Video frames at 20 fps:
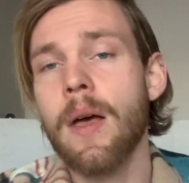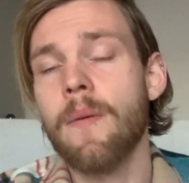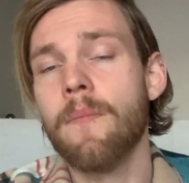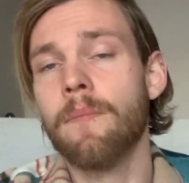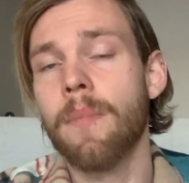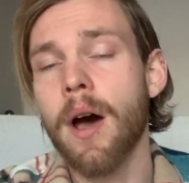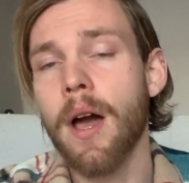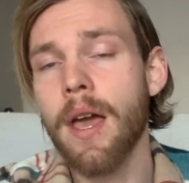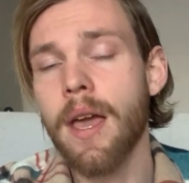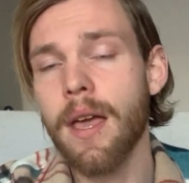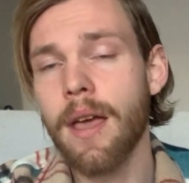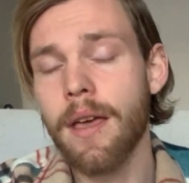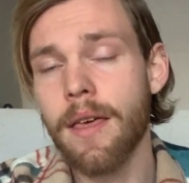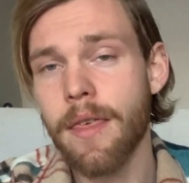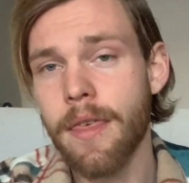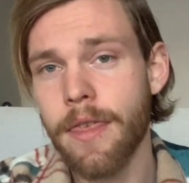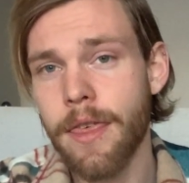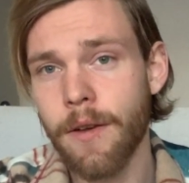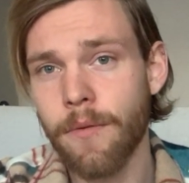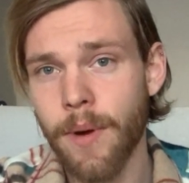By
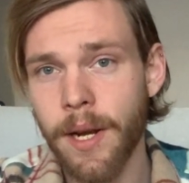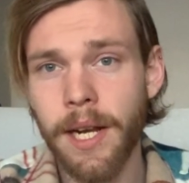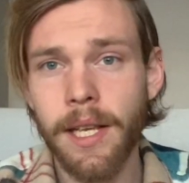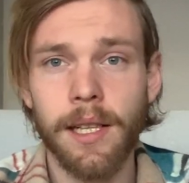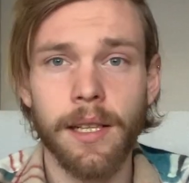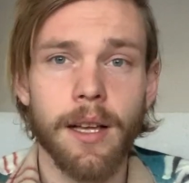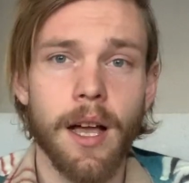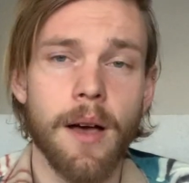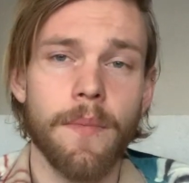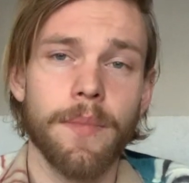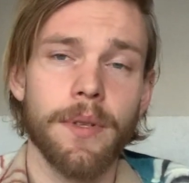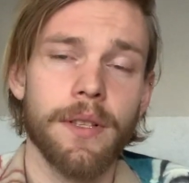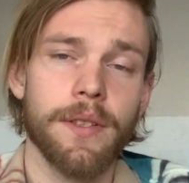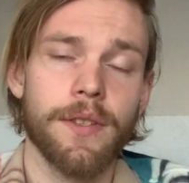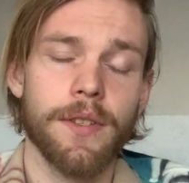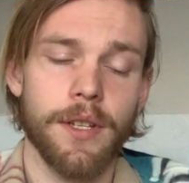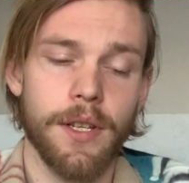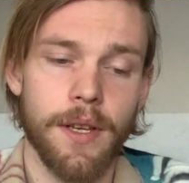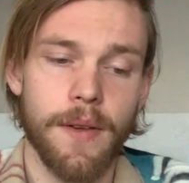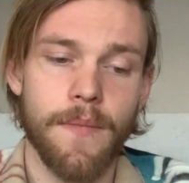theoretical
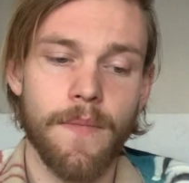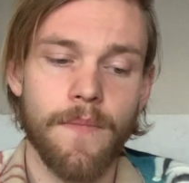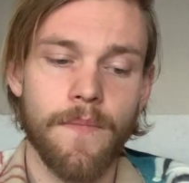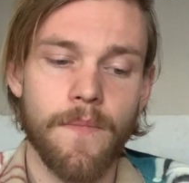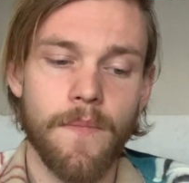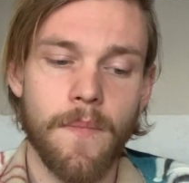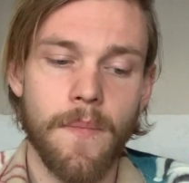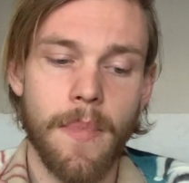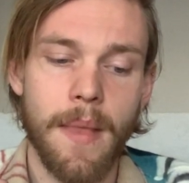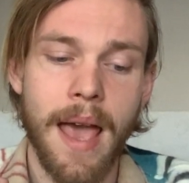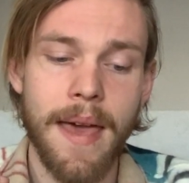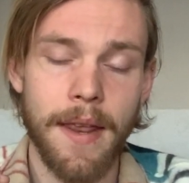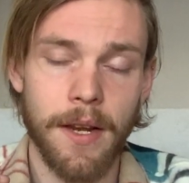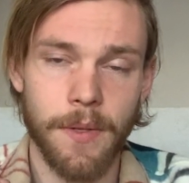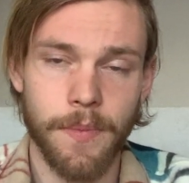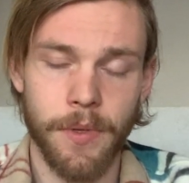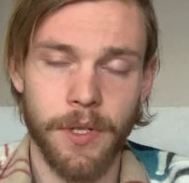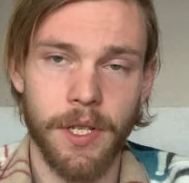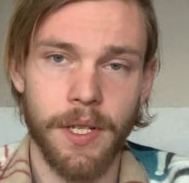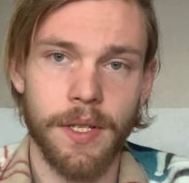competency and
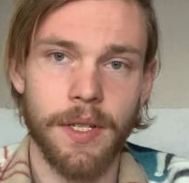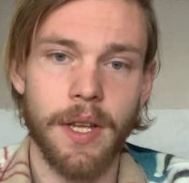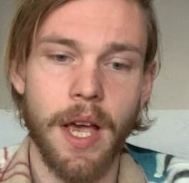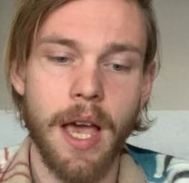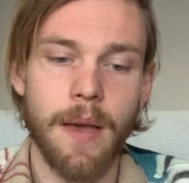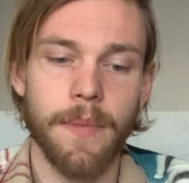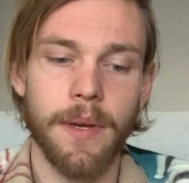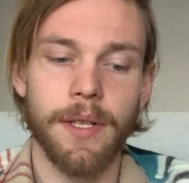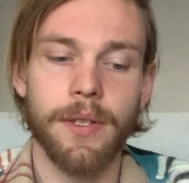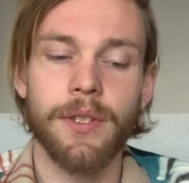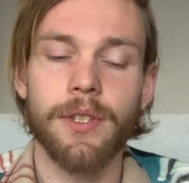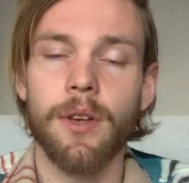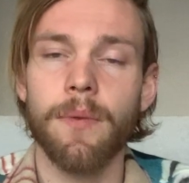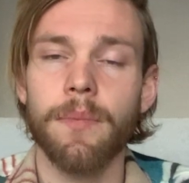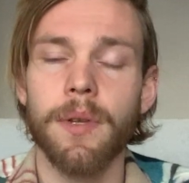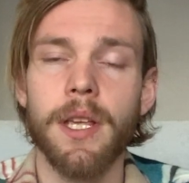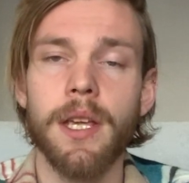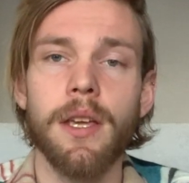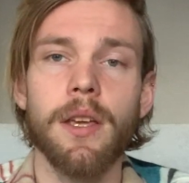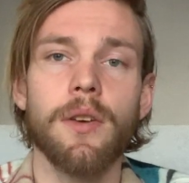expertise, I mean
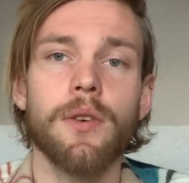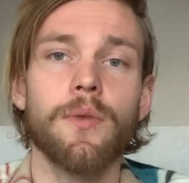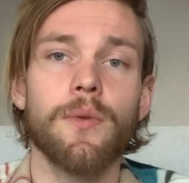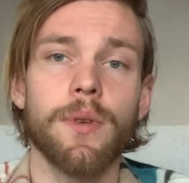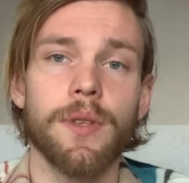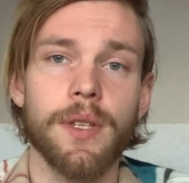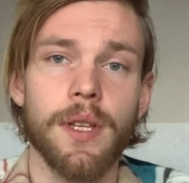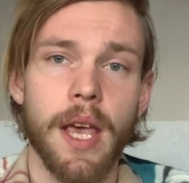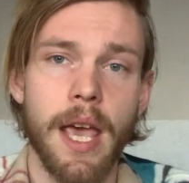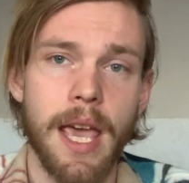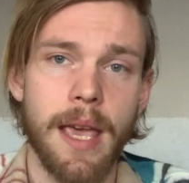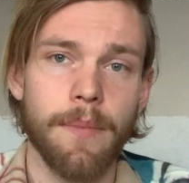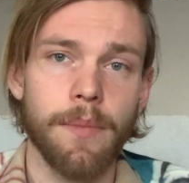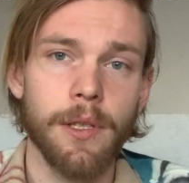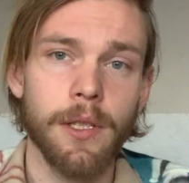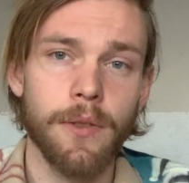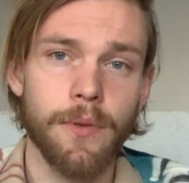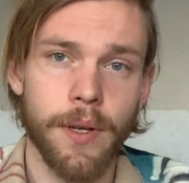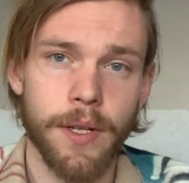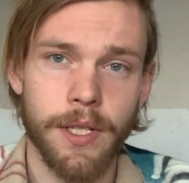somebody who is
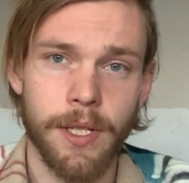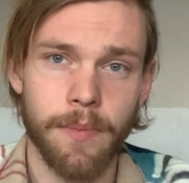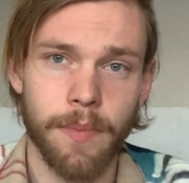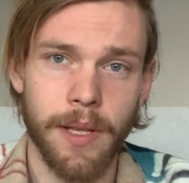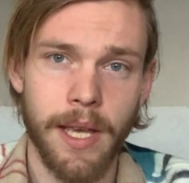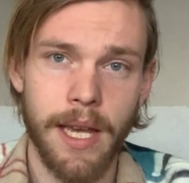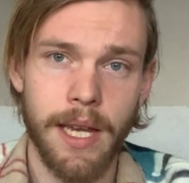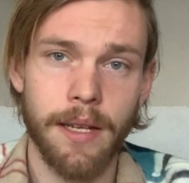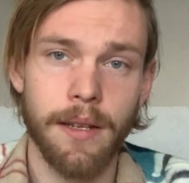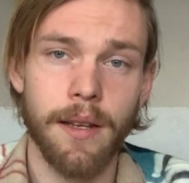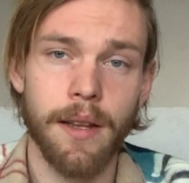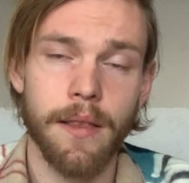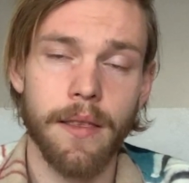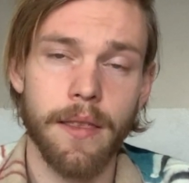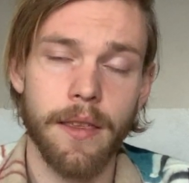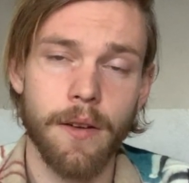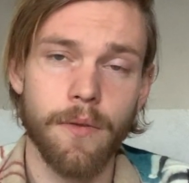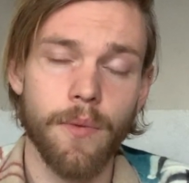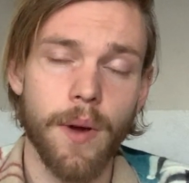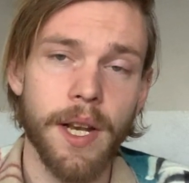able to explain the
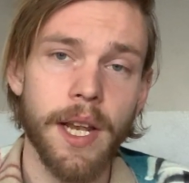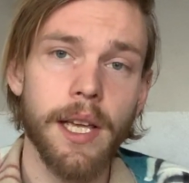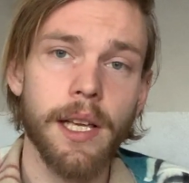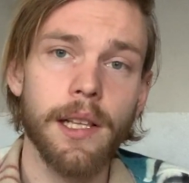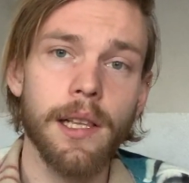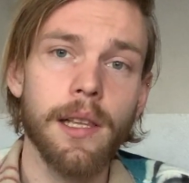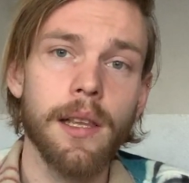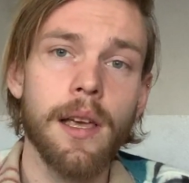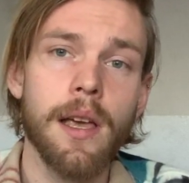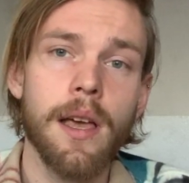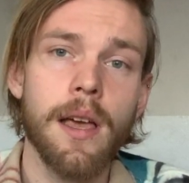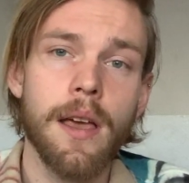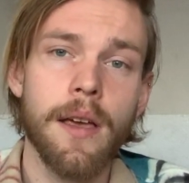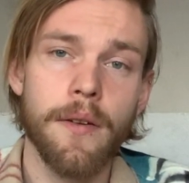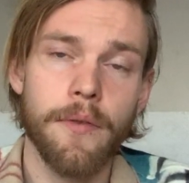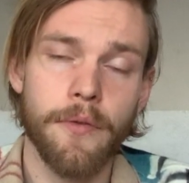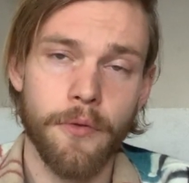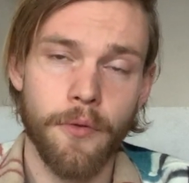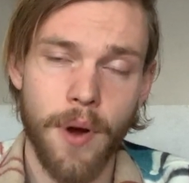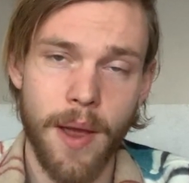theoretical
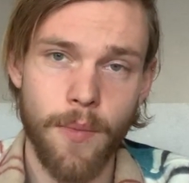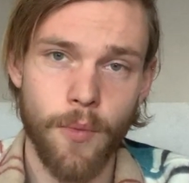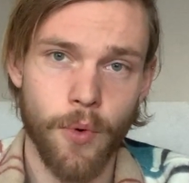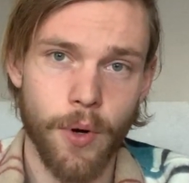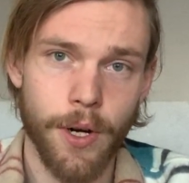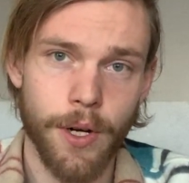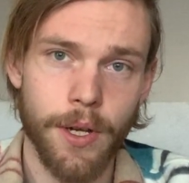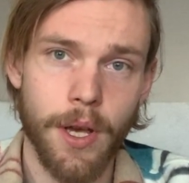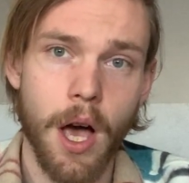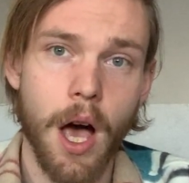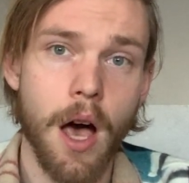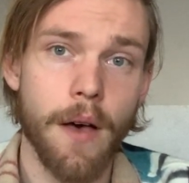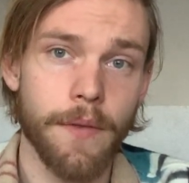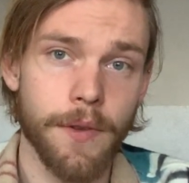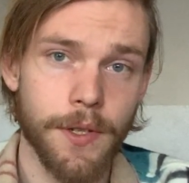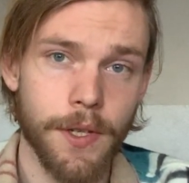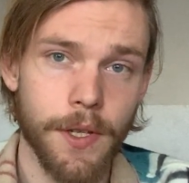framework of a